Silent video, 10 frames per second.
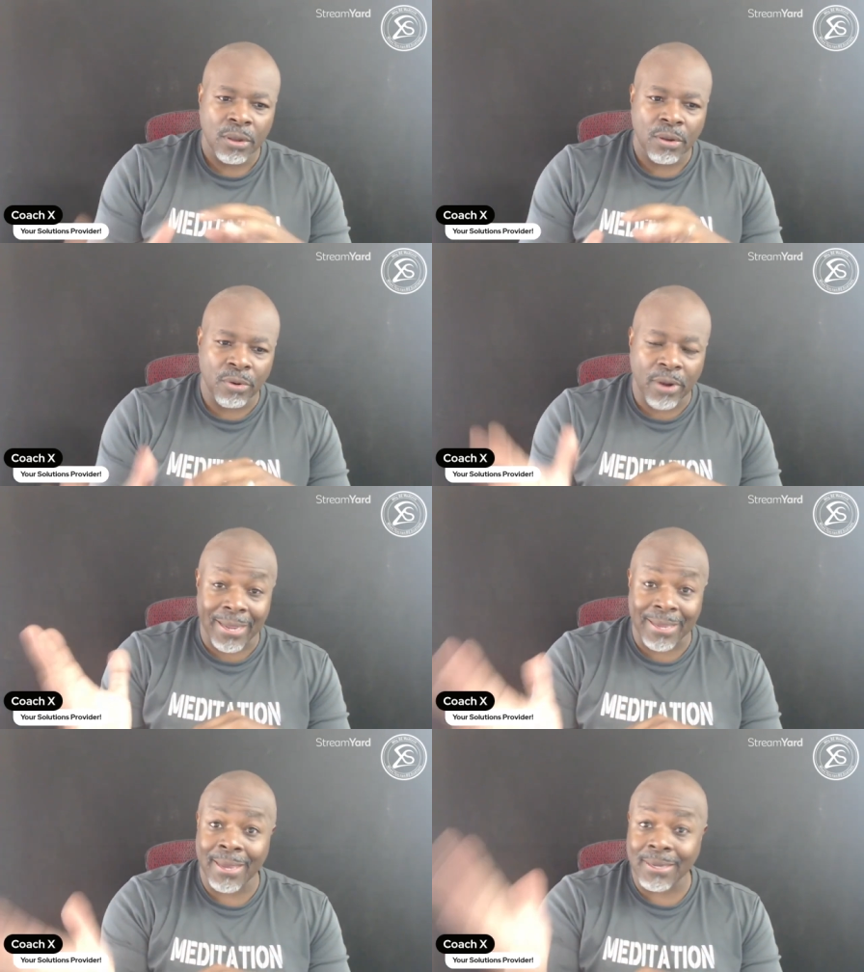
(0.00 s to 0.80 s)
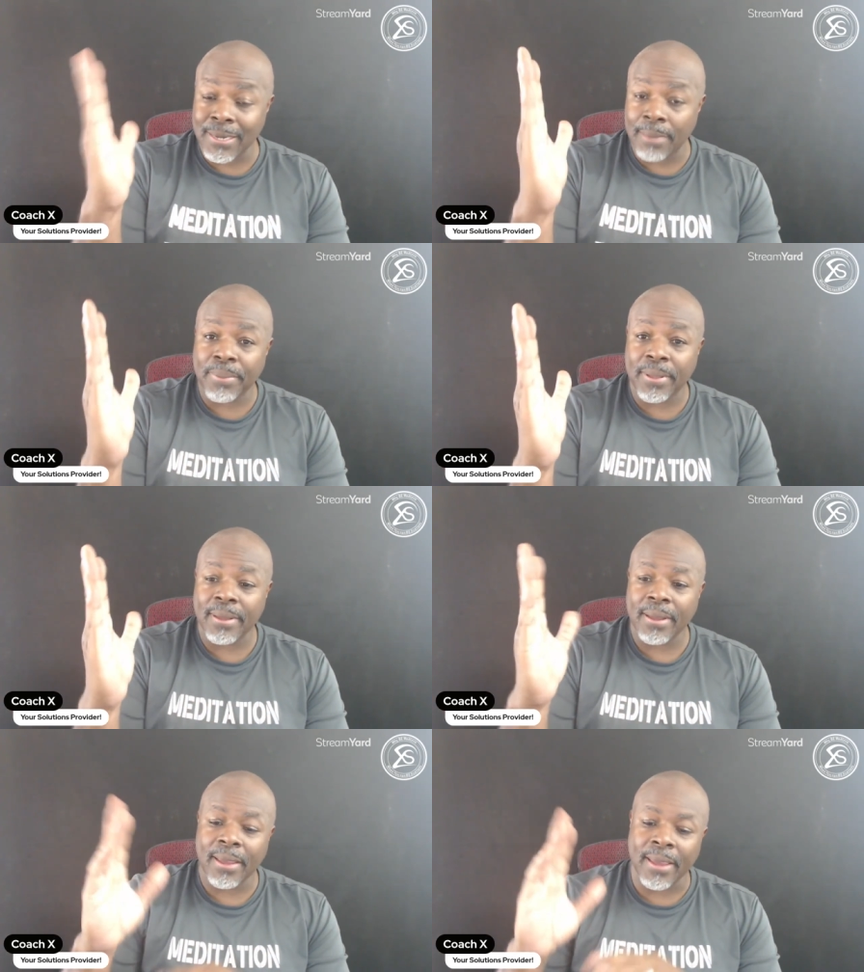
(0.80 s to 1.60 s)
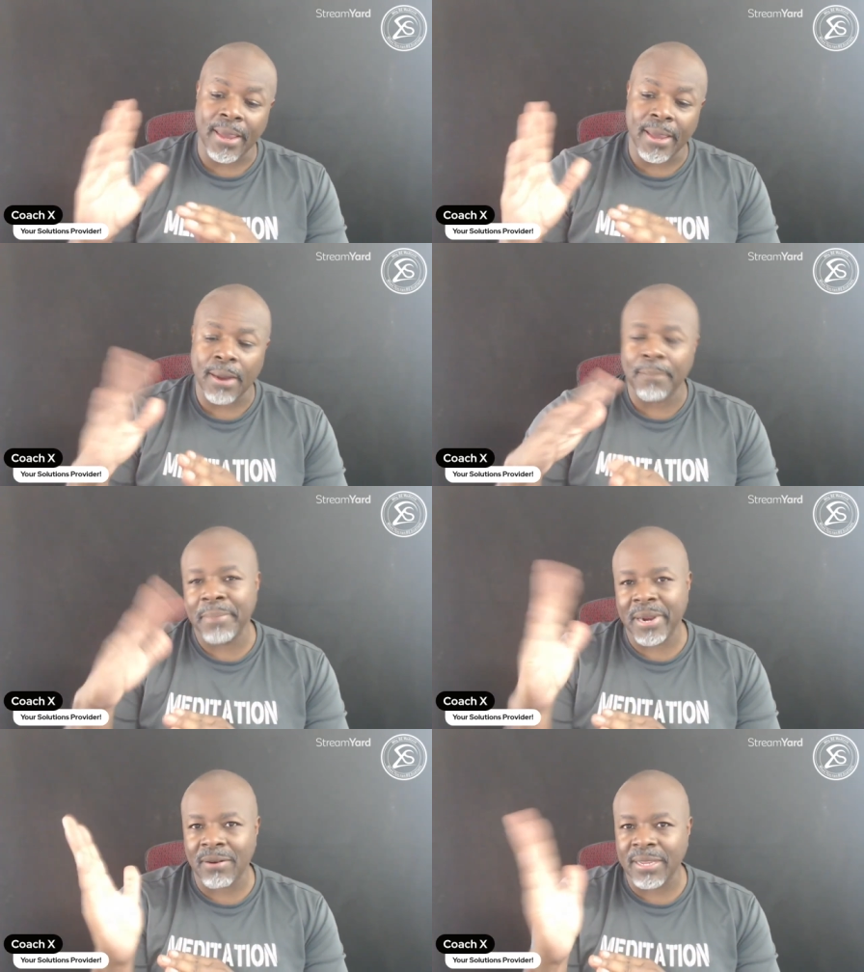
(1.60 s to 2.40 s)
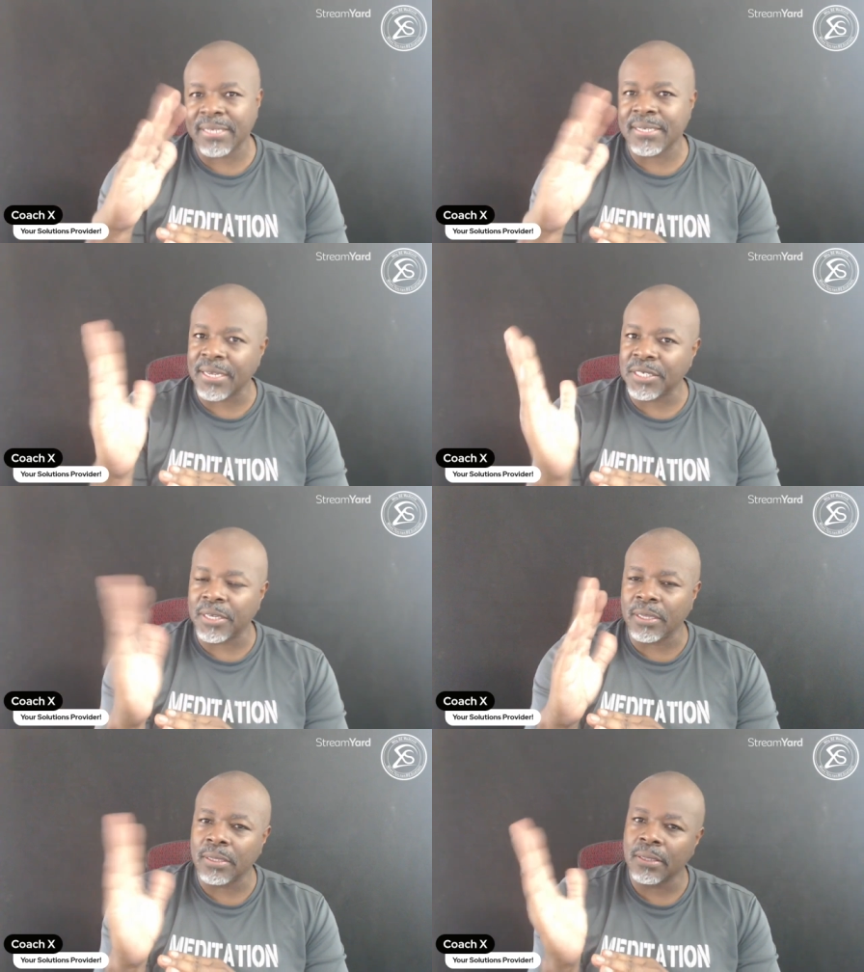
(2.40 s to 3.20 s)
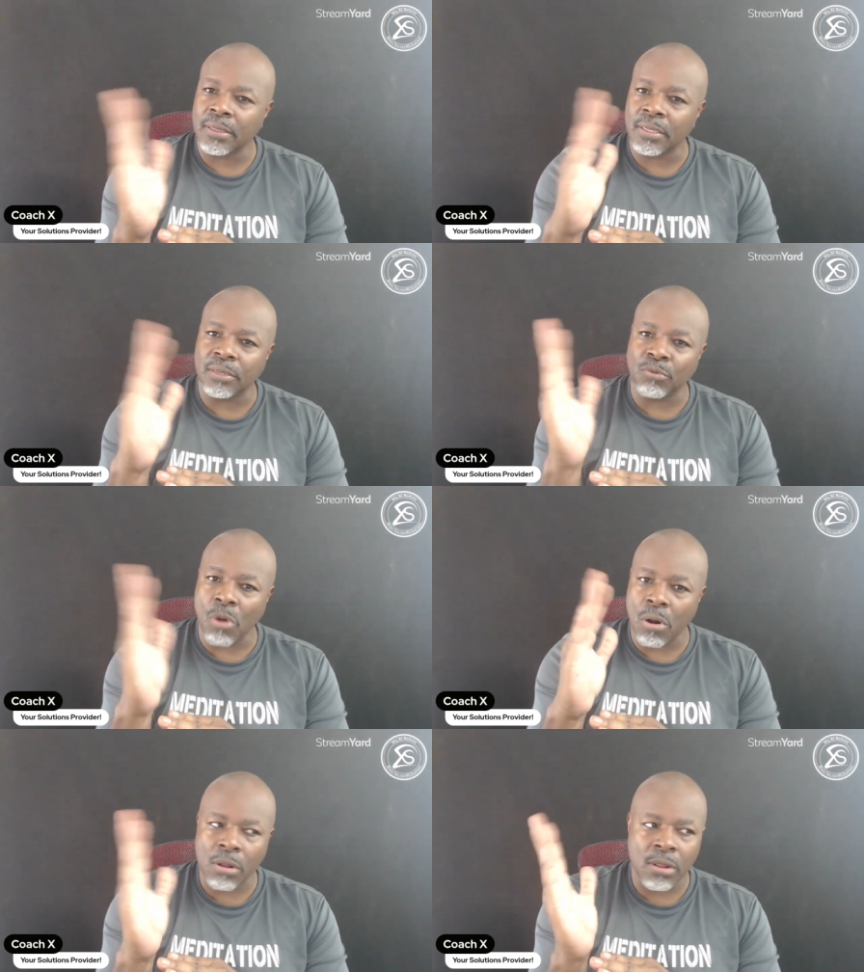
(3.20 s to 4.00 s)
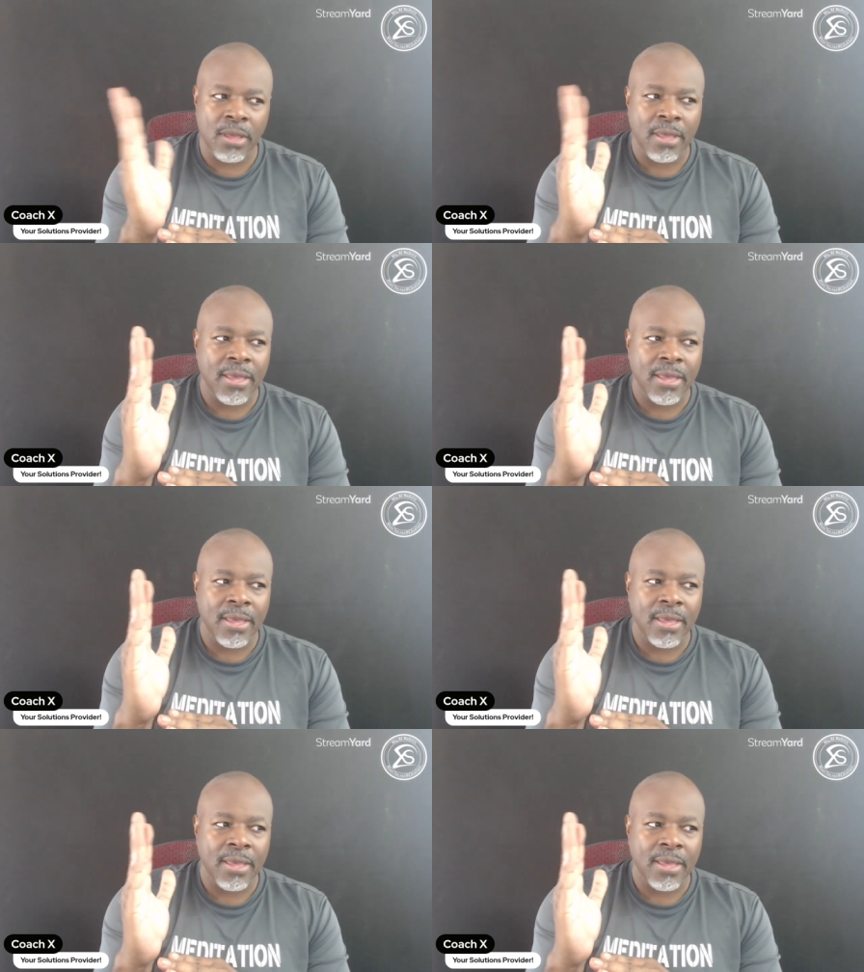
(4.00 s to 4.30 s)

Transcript: where I kicked up and I'm barely touching the wall.